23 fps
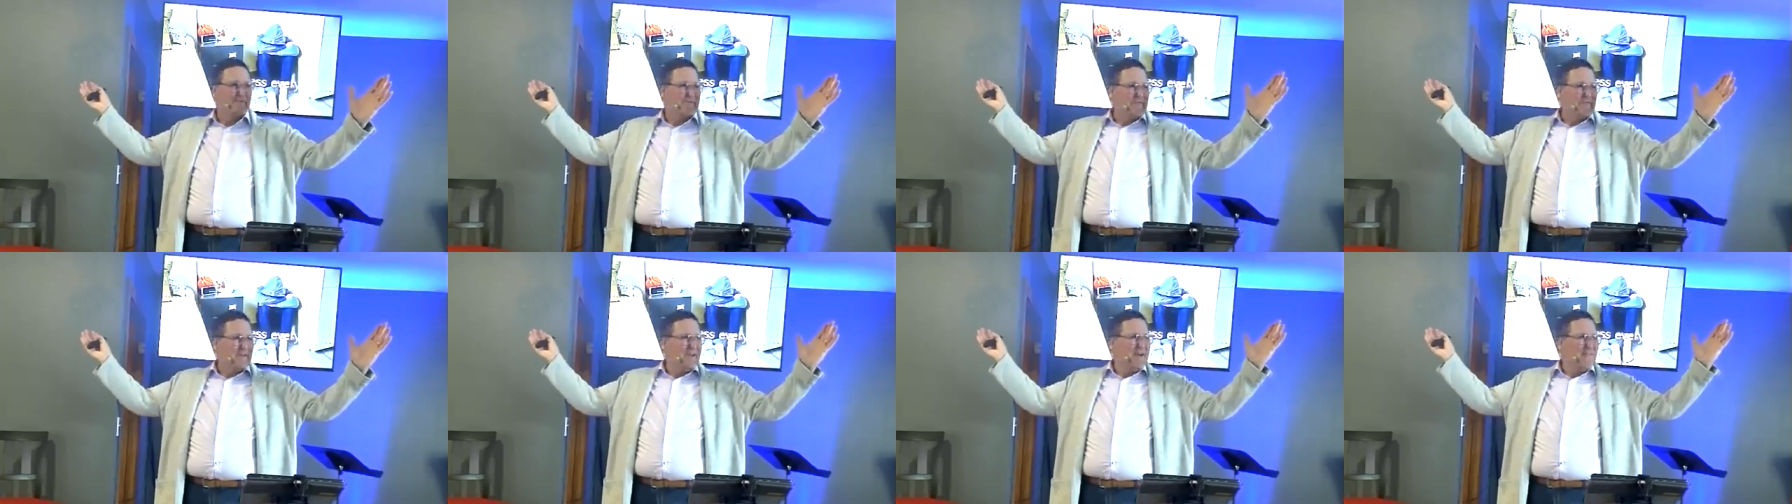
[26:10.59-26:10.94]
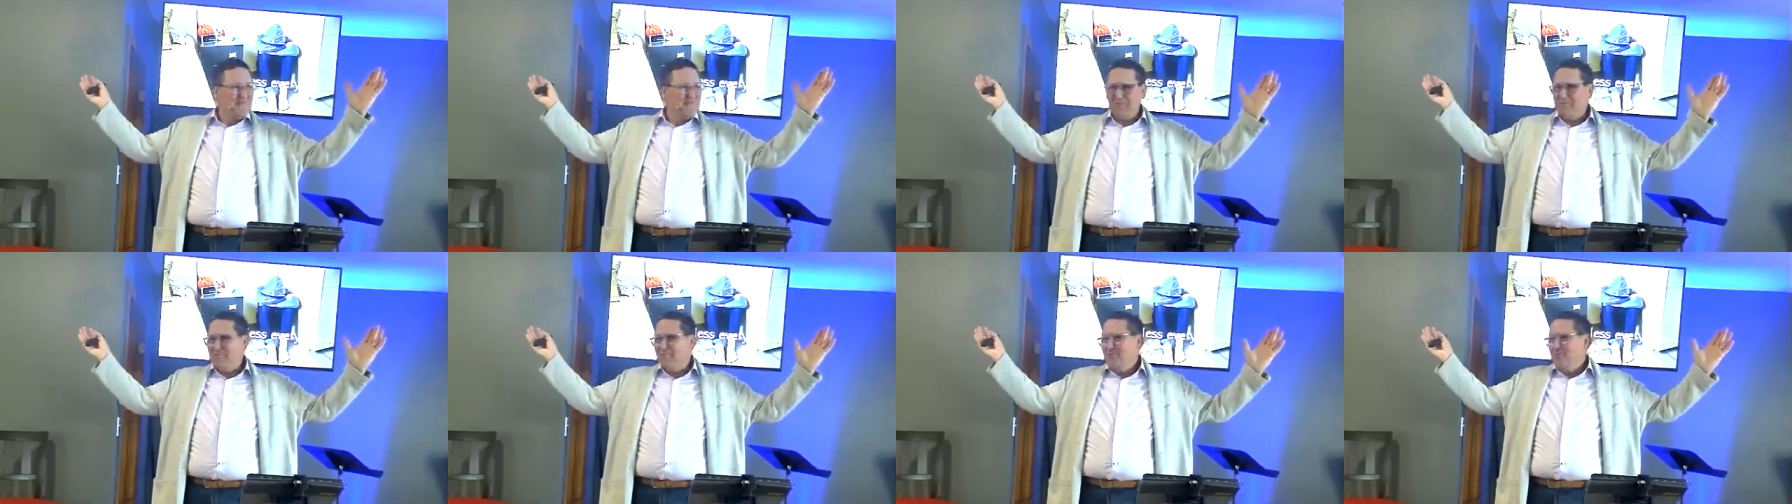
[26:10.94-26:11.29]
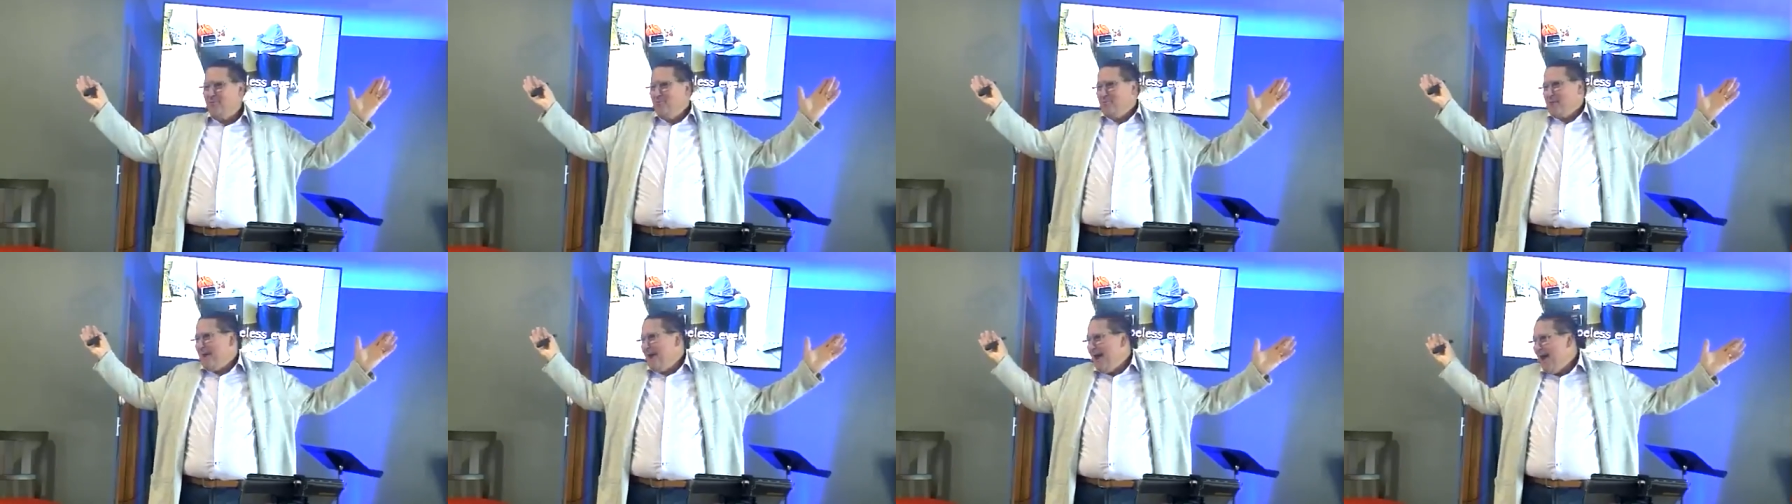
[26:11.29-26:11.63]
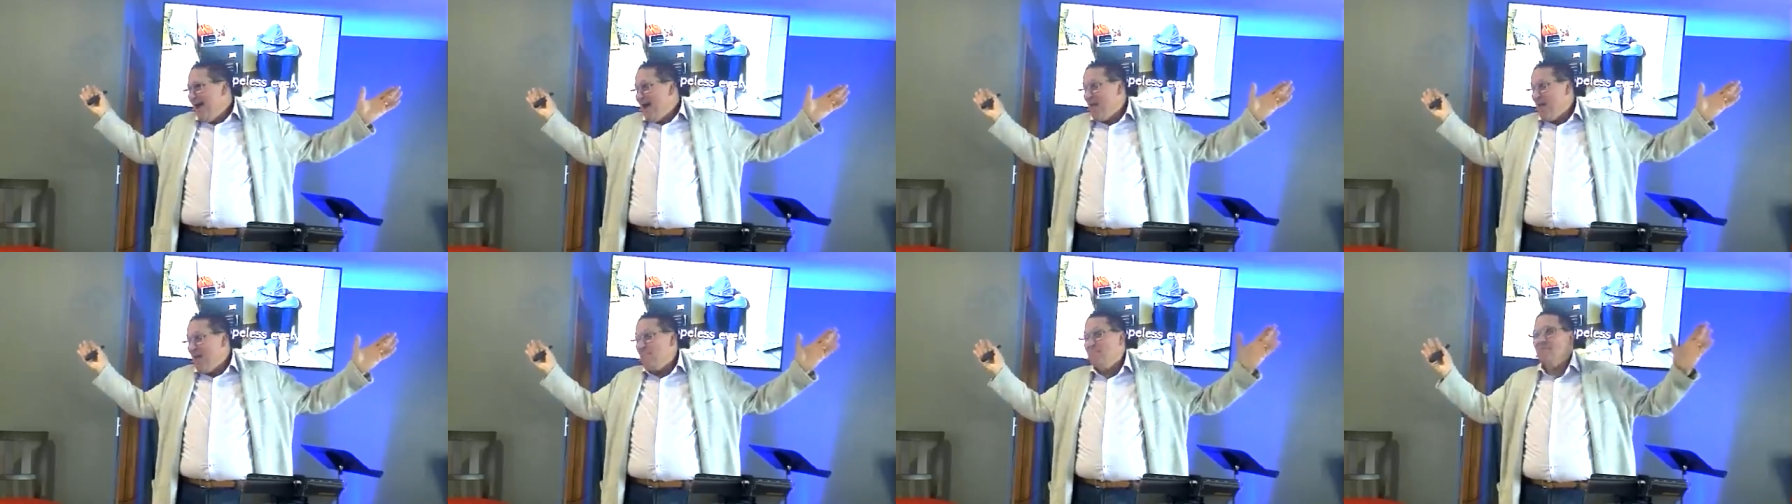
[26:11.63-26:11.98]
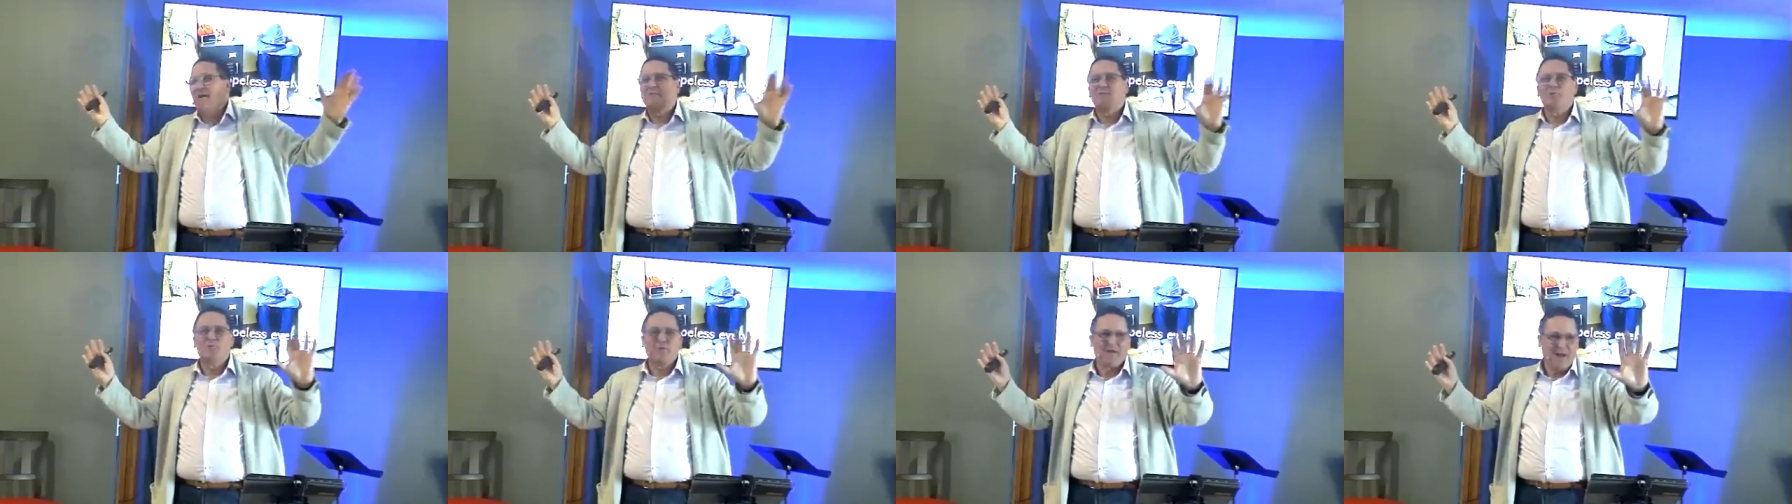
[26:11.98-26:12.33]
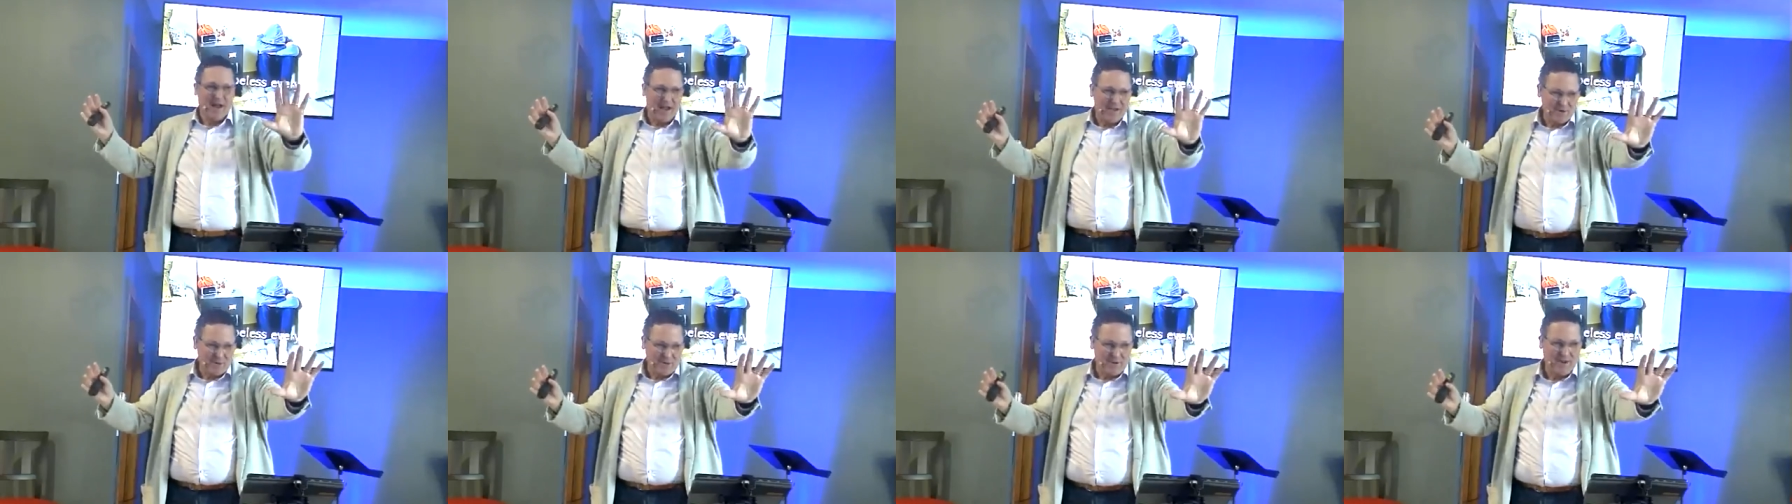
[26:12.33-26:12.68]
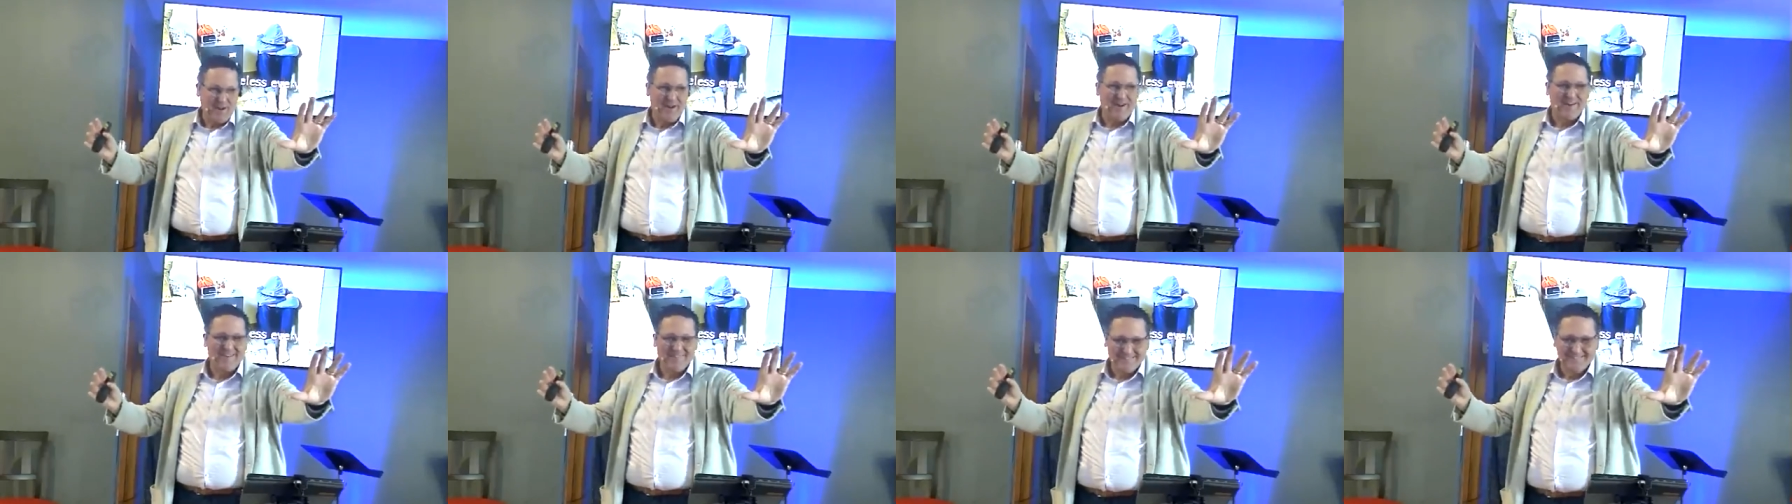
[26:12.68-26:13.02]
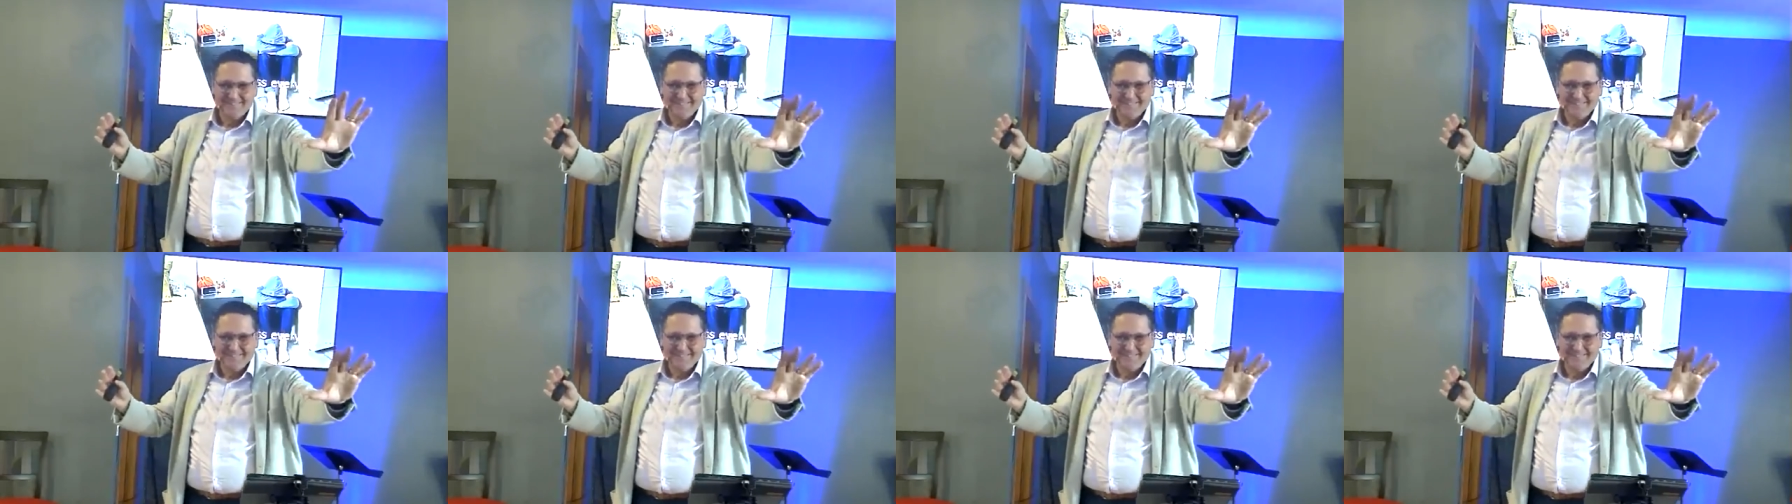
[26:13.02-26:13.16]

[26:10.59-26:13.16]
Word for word: 5th. Who cares? I do care.